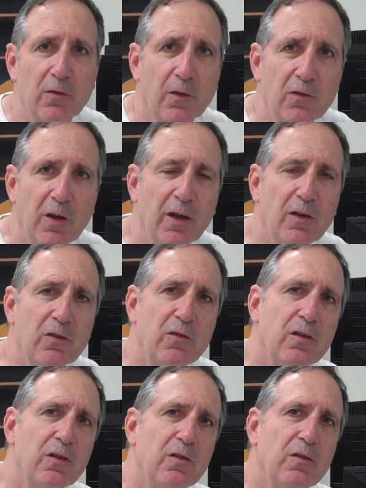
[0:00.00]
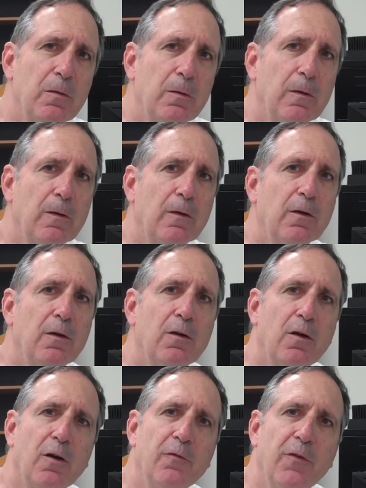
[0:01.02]
And the challenge is
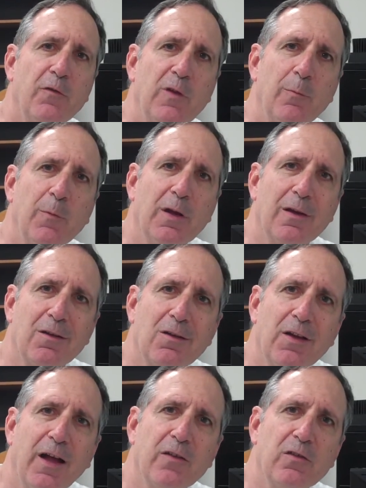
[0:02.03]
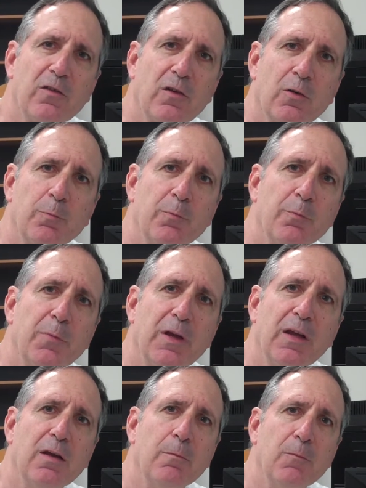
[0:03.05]
our 50-minute classes are
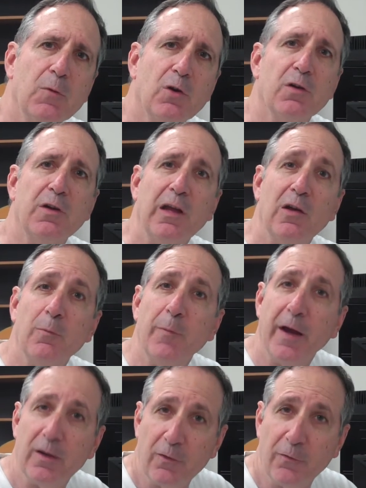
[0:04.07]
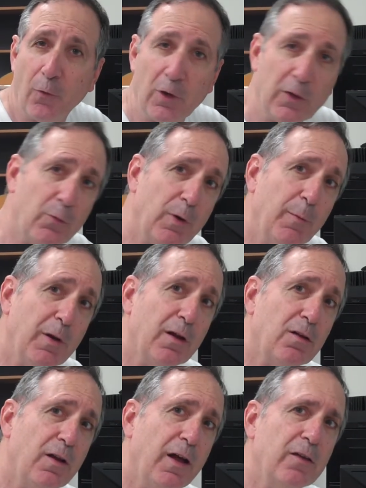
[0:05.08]
being curtailed back to 43-minute
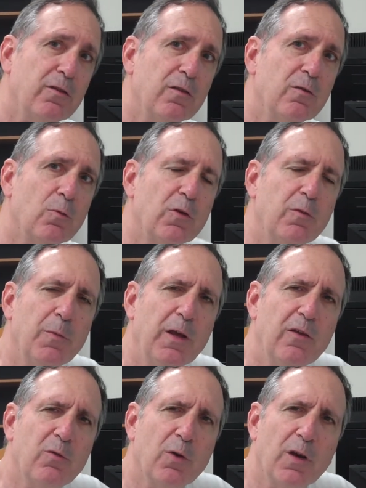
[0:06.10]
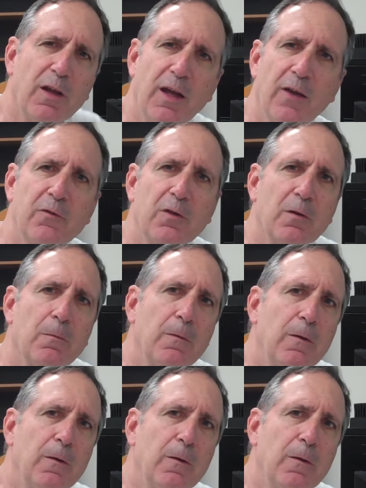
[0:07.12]
classes, which means we're going to have to